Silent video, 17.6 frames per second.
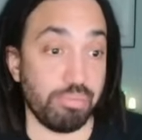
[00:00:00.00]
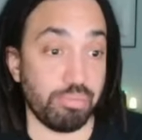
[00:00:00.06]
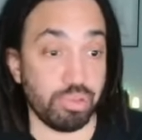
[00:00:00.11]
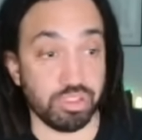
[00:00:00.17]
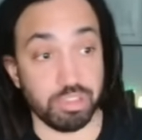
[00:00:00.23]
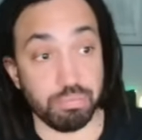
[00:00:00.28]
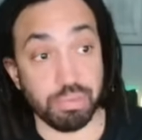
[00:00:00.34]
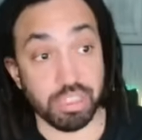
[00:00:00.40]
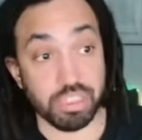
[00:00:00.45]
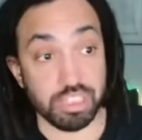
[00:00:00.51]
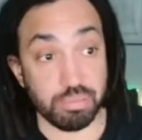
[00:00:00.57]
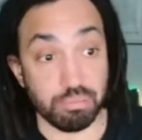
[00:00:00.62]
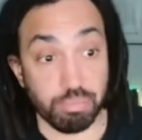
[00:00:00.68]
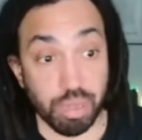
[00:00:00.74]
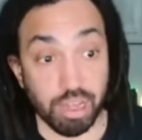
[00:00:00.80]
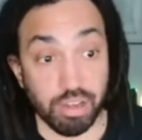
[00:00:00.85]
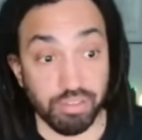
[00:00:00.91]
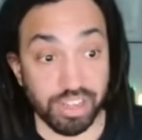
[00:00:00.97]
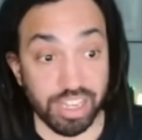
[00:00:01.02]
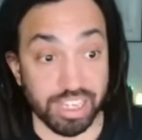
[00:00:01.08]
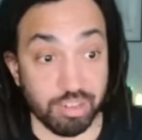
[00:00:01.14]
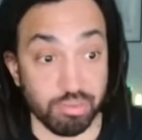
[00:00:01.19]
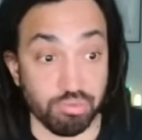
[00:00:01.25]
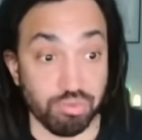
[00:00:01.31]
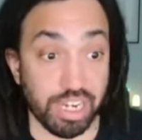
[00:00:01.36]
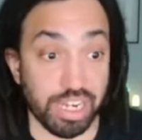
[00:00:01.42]
because the button above had
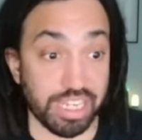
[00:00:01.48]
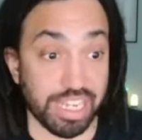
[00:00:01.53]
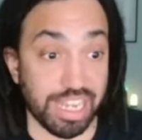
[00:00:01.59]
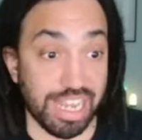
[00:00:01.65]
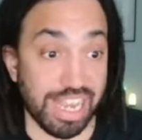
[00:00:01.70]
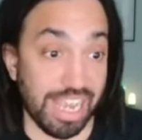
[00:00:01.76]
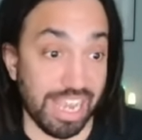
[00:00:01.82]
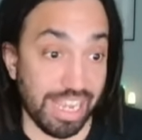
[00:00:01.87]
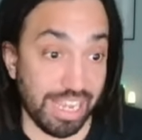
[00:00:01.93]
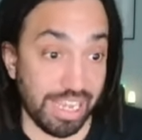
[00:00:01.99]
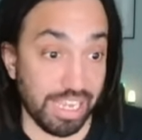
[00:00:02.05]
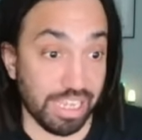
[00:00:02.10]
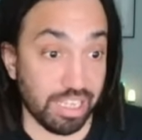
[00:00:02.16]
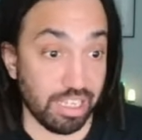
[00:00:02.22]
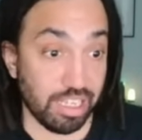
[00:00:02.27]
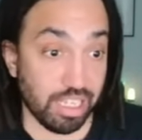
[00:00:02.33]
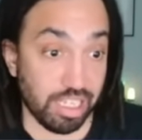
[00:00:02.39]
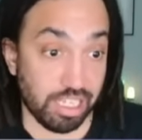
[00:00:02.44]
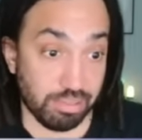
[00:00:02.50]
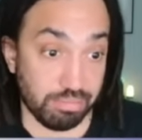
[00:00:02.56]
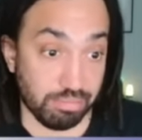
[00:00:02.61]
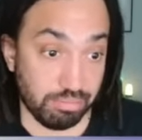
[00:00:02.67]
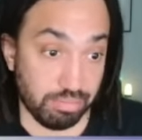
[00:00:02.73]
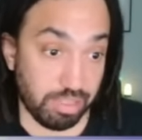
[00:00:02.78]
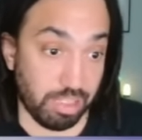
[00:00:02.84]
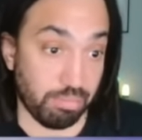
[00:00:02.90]
a red A
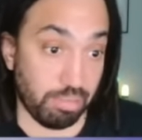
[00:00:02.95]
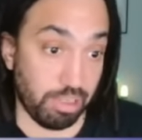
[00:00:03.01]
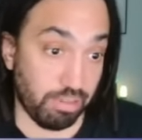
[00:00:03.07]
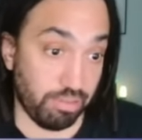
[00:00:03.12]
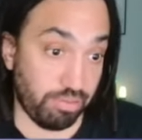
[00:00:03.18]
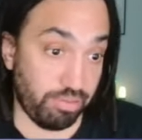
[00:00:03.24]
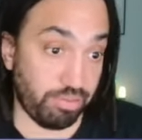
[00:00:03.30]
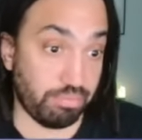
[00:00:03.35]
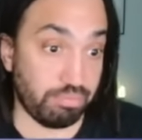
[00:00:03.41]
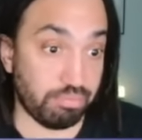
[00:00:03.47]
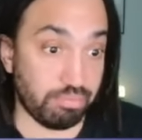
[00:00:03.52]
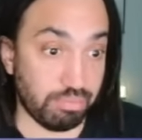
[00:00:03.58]
above